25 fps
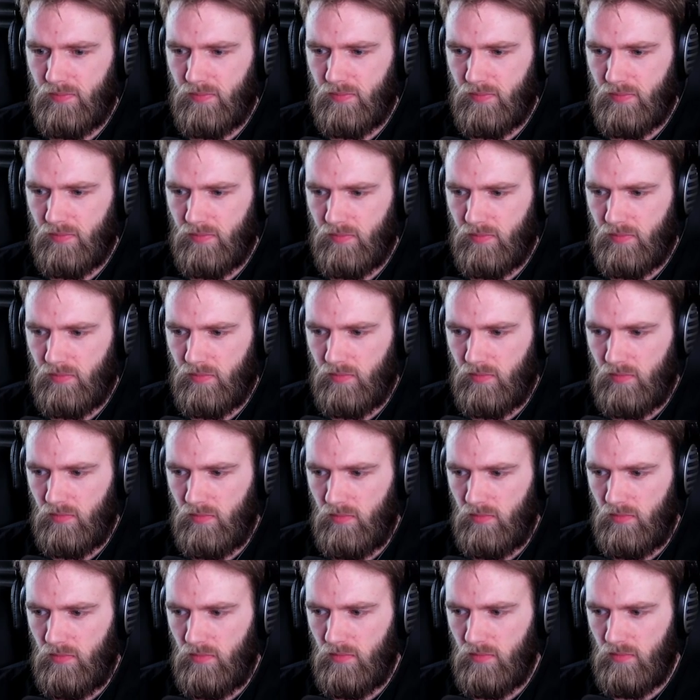
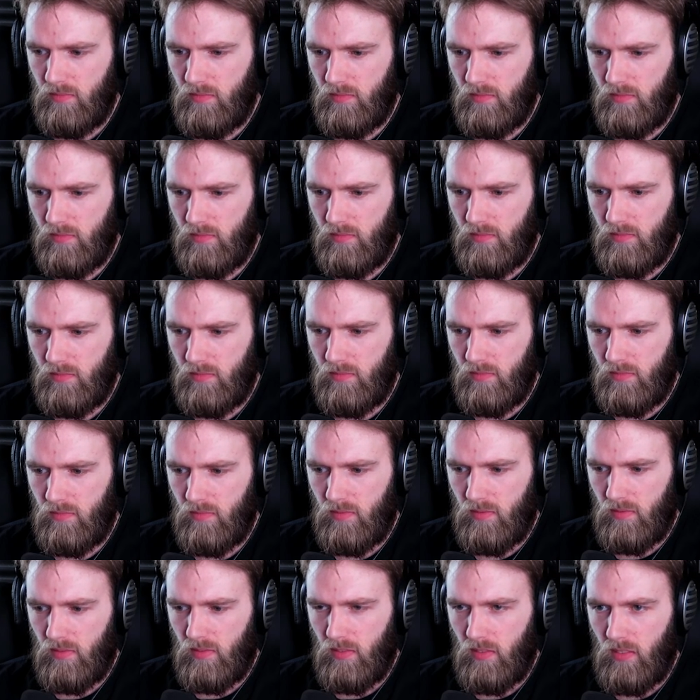
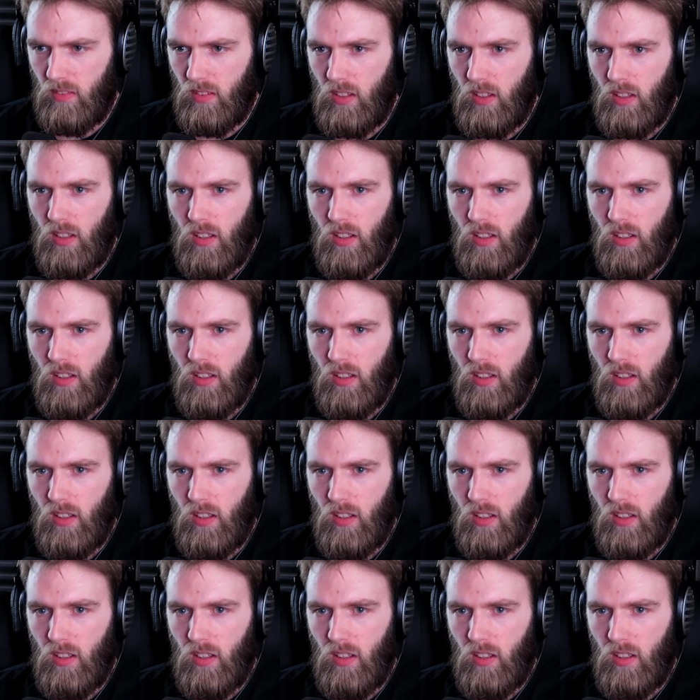(no one is talking)